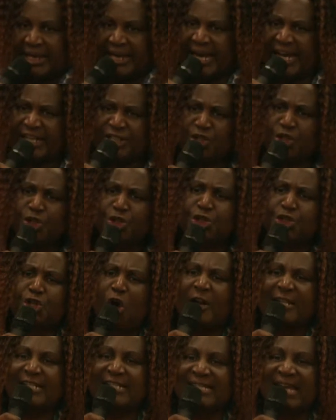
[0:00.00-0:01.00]
Had you
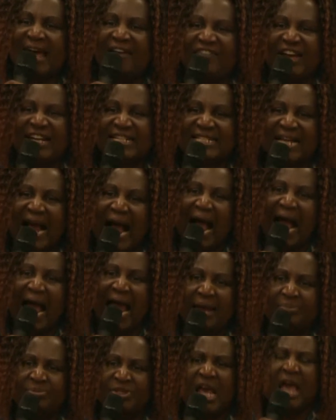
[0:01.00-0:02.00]
shot 7
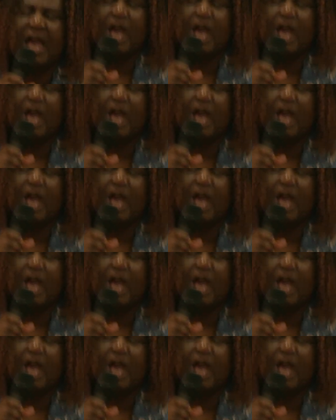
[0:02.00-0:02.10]
times,